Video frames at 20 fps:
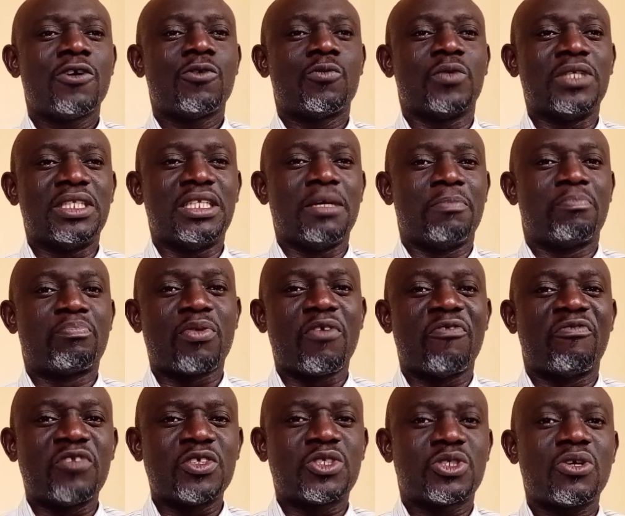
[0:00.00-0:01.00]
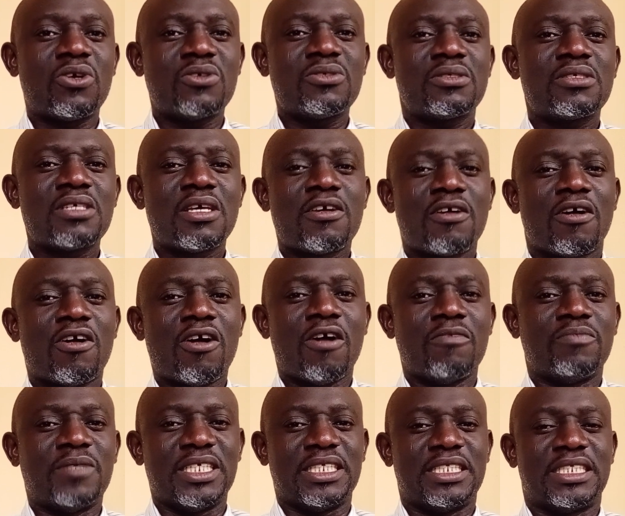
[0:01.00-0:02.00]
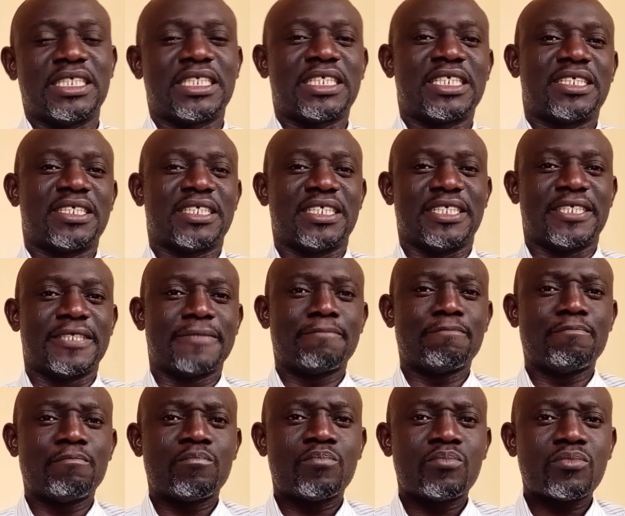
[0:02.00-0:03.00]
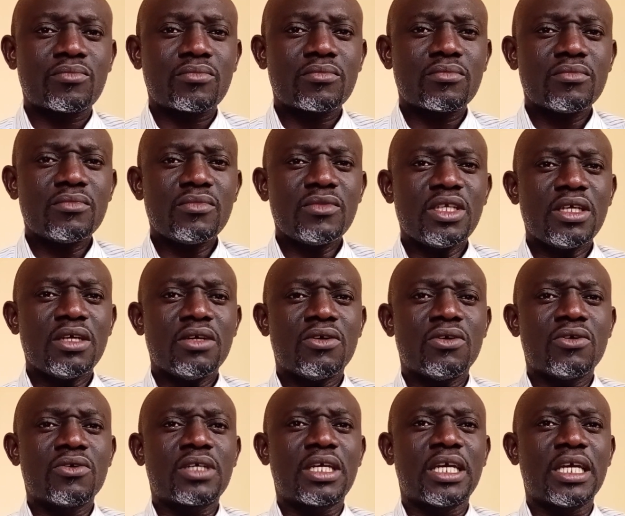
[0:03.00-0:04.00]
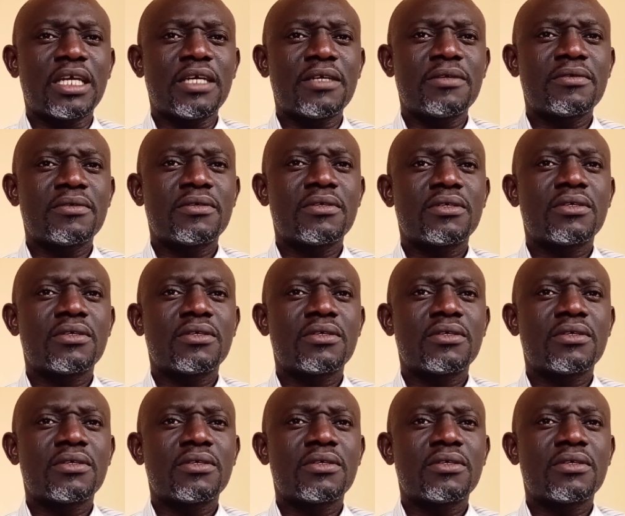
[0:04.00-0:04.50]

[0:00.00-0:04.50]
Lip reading: with the provisions of the decree. Okay,